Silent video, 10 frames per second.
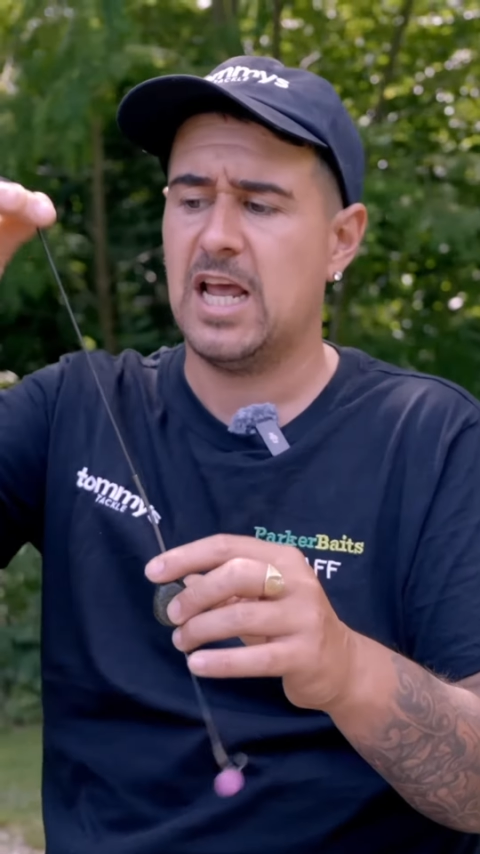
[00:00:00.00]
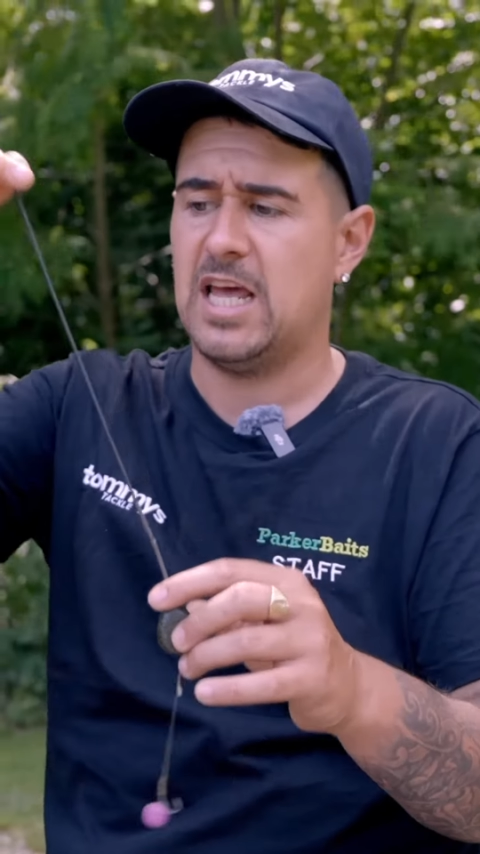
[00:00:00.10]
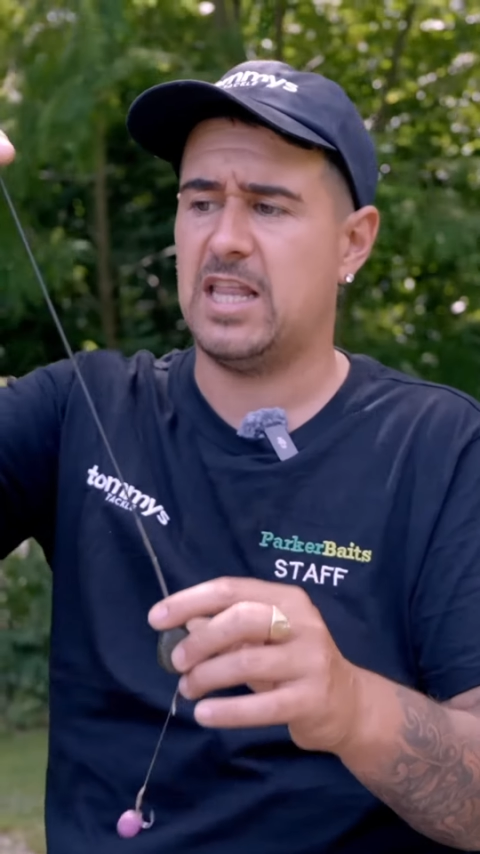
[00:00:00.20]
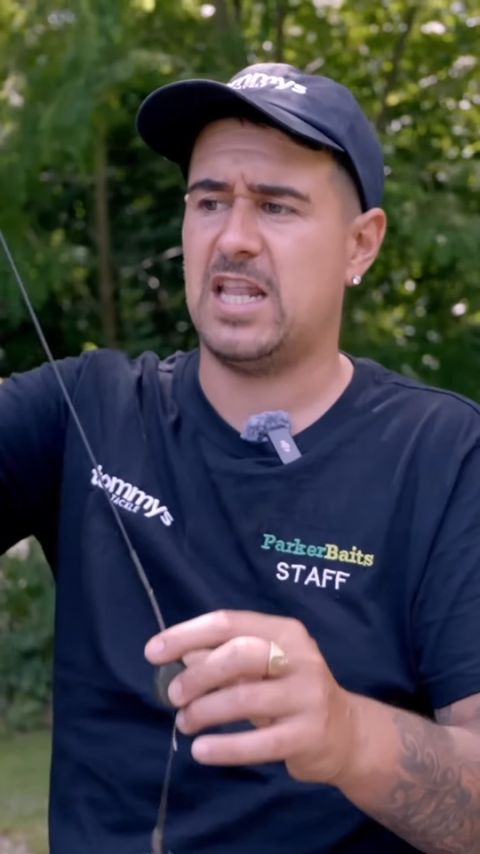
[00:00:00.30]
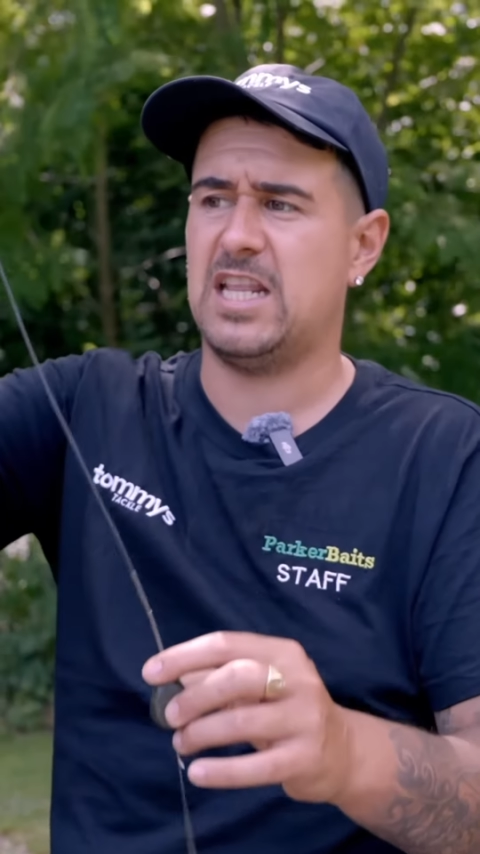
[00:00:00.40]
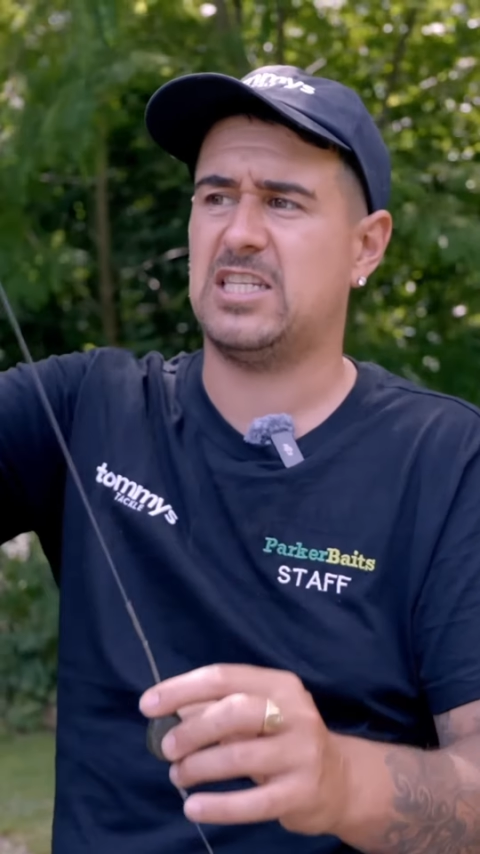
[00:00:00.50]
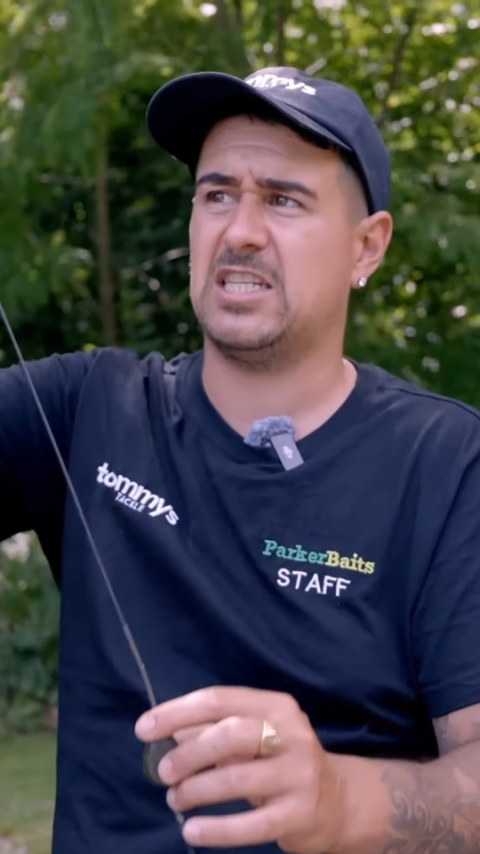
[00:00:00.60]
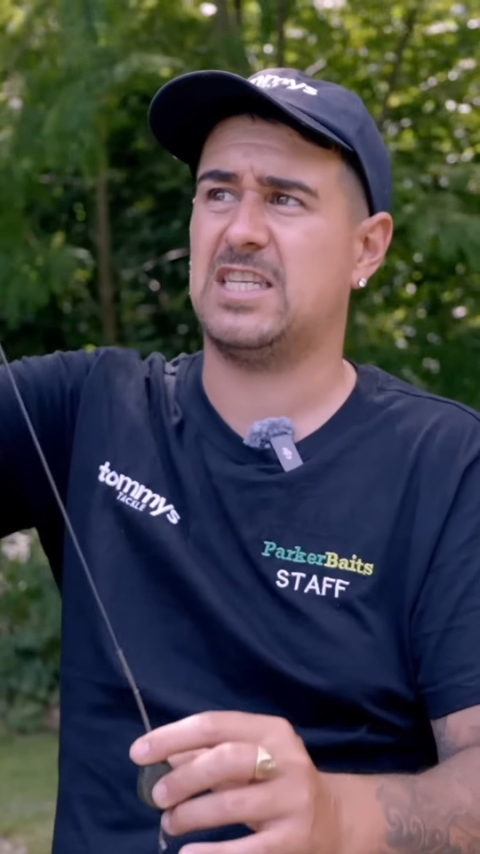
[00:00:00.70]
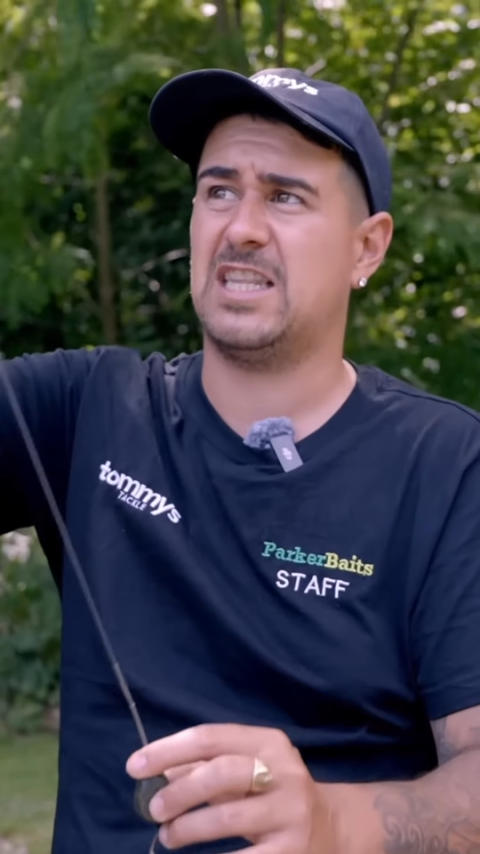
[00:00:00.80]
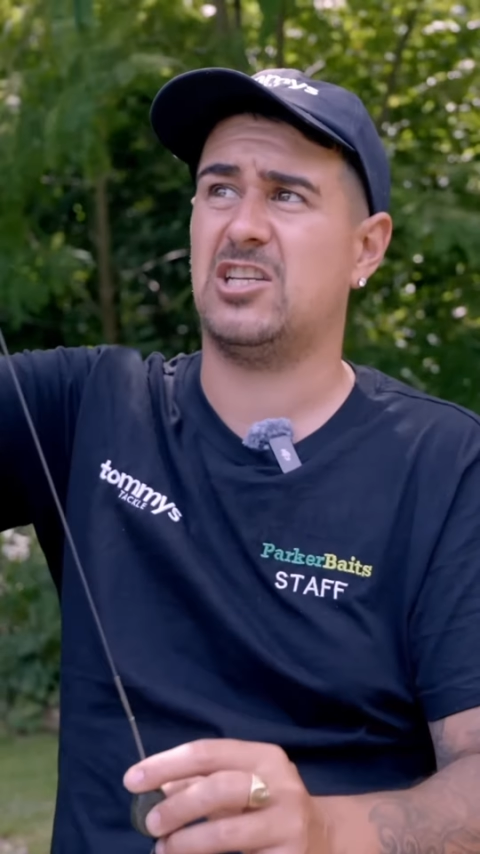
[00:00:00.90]
And then this
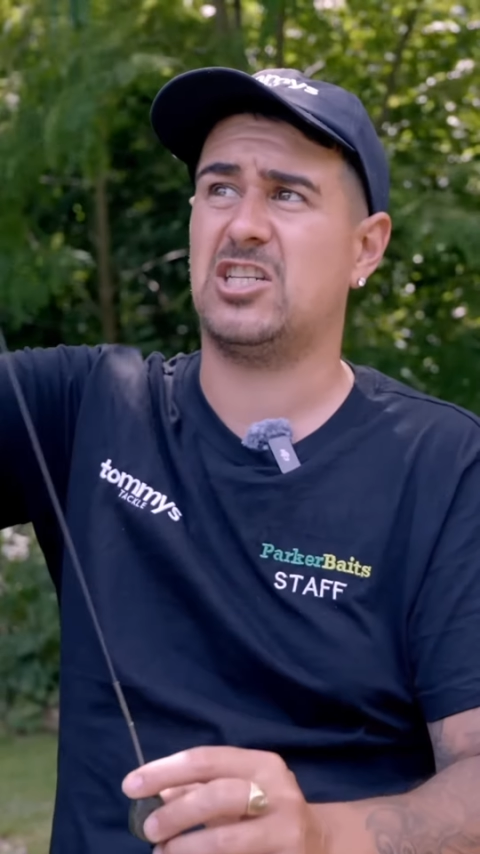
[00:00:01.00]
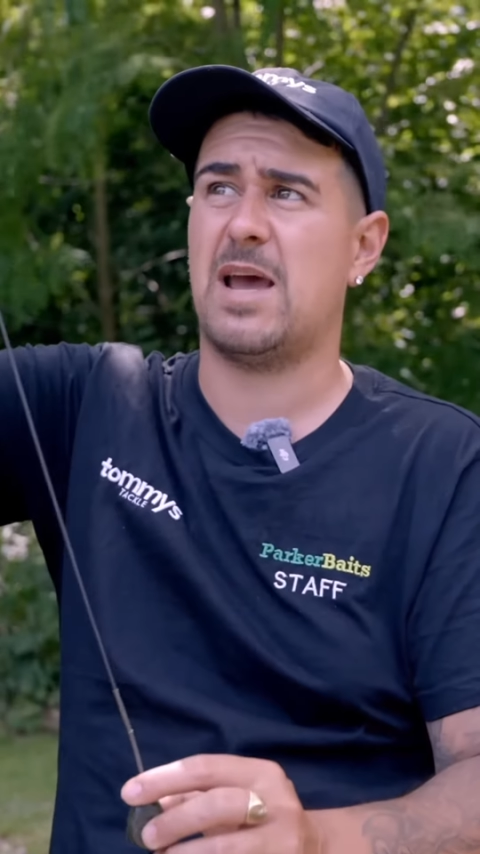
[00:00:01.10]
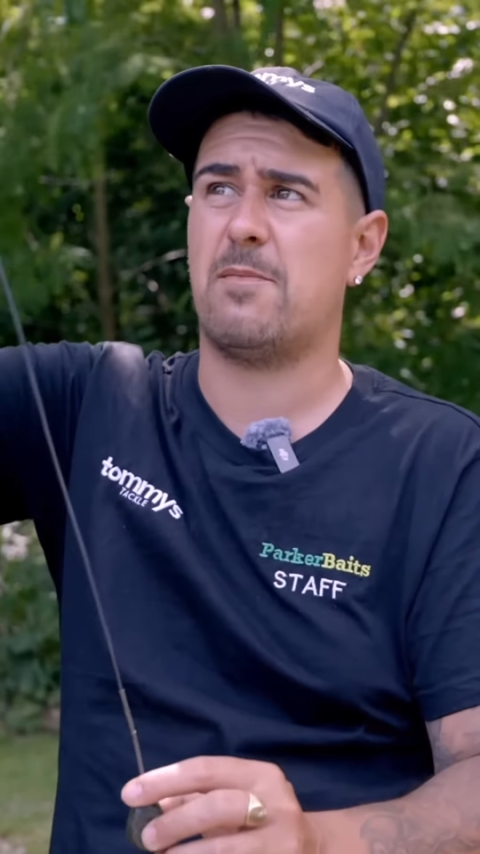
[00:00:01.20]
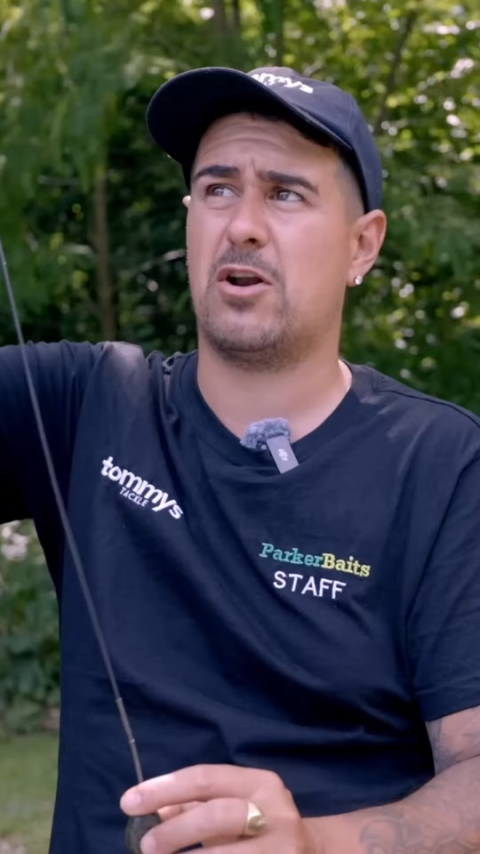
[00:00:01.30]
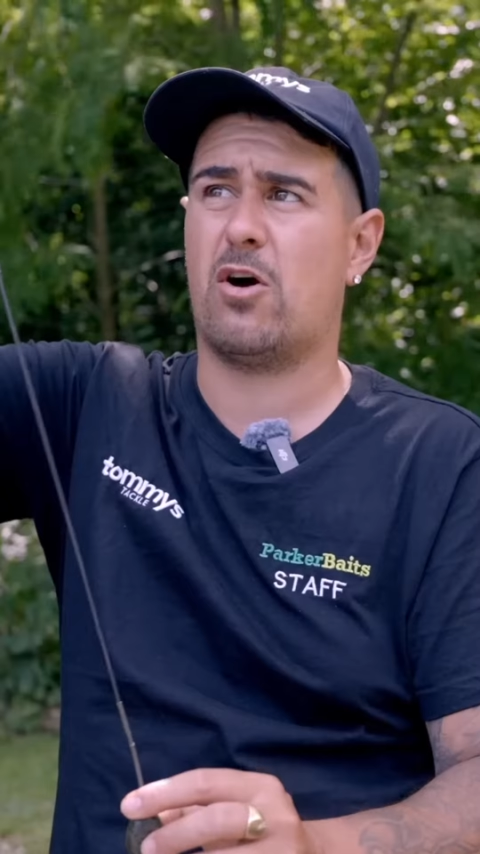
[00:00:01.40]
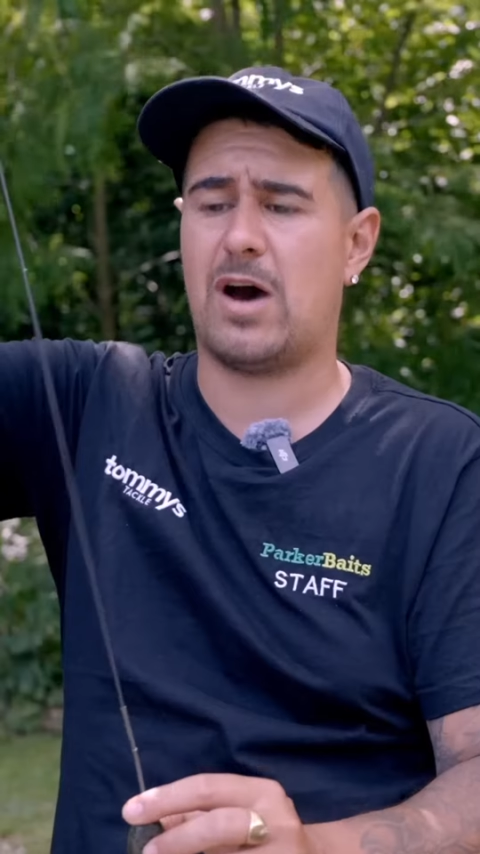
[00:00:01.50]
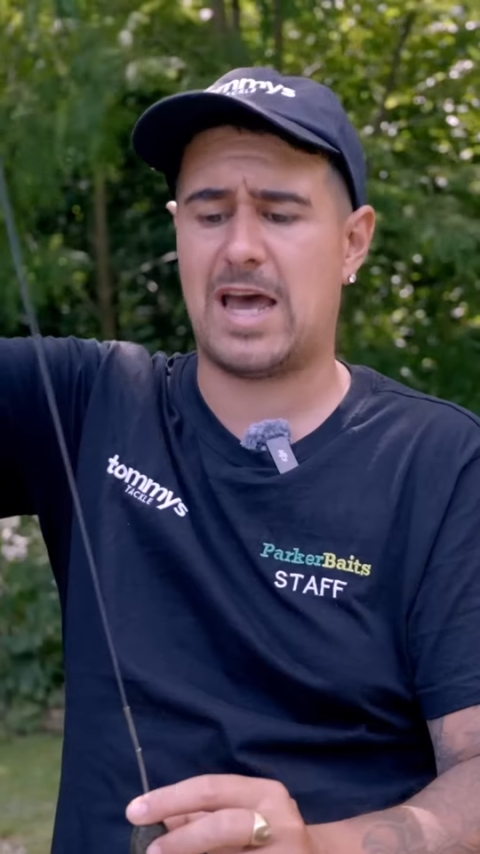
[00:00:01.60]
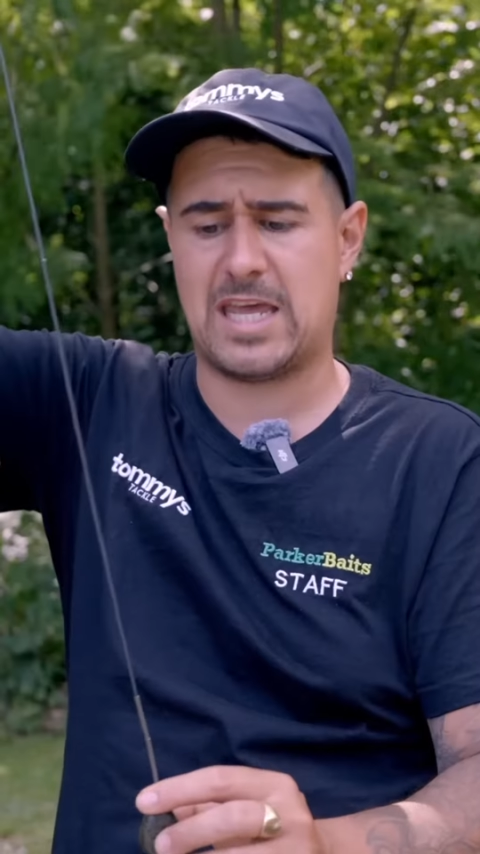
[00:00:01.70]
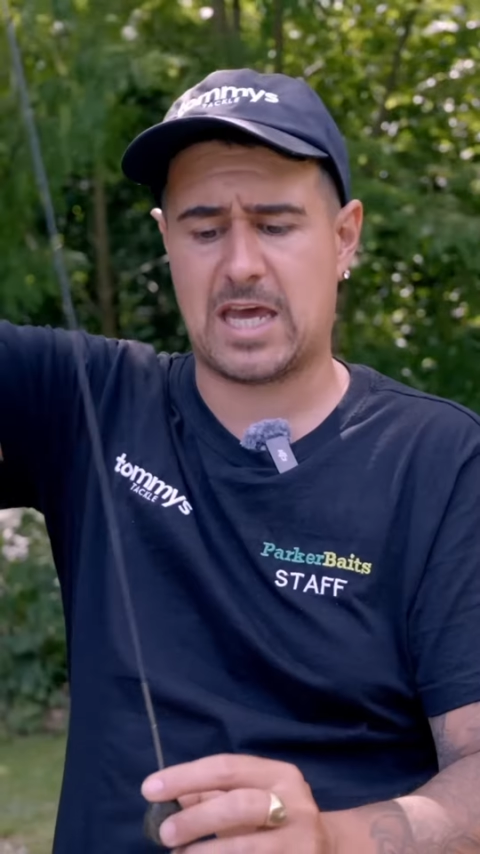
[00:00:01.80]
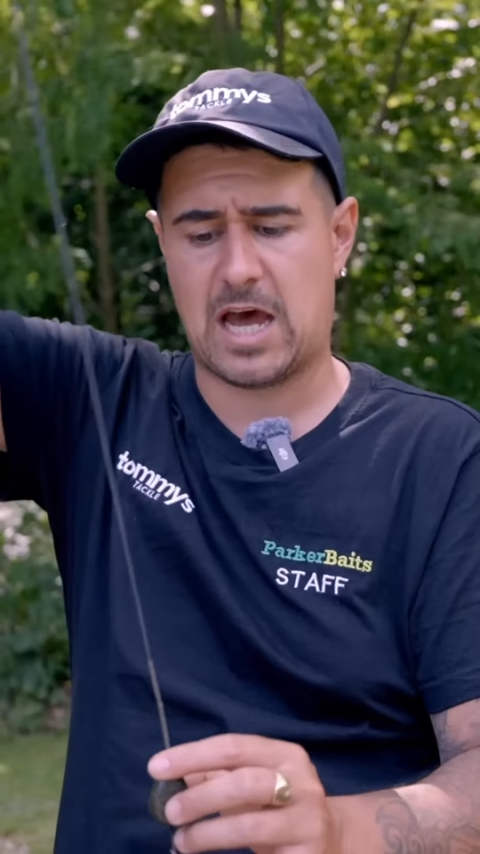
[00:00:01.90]
is the
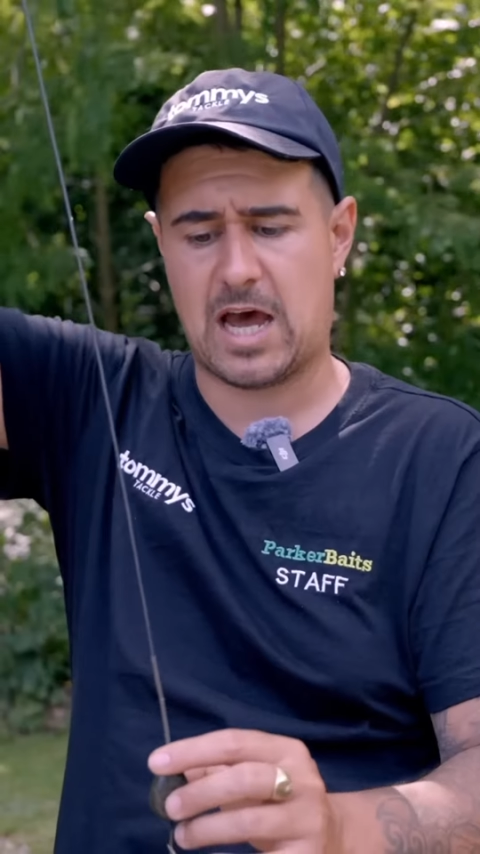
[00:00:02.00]
Gemini